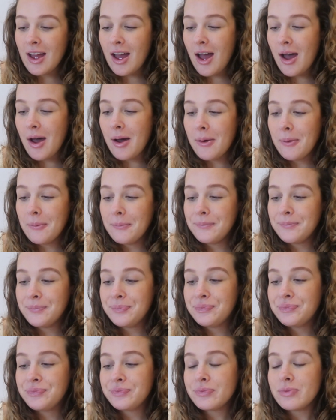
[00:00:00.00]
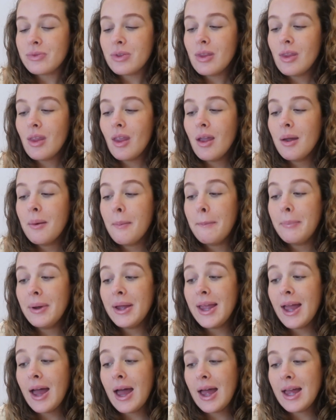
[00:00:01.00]

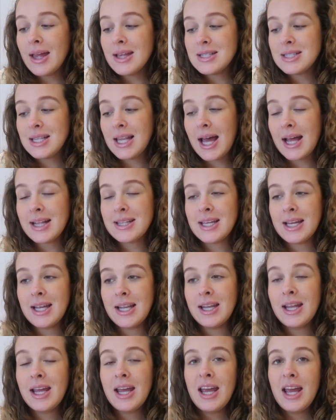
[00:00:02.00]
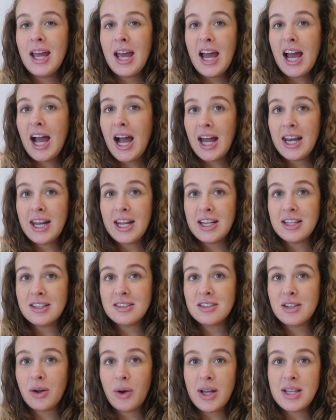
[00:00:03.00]
But yeah, it's Latin and it
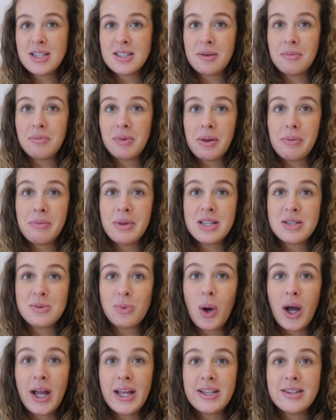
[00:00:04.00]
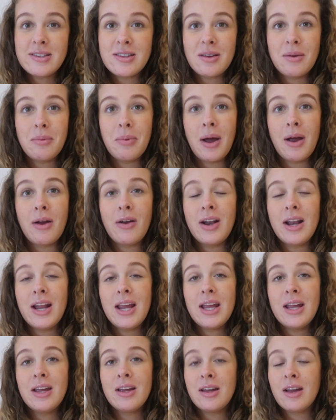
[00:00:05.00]
quite simply means white
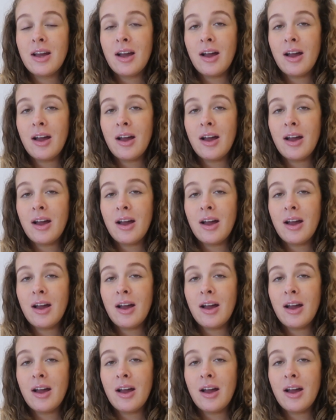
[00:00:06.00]
apparently.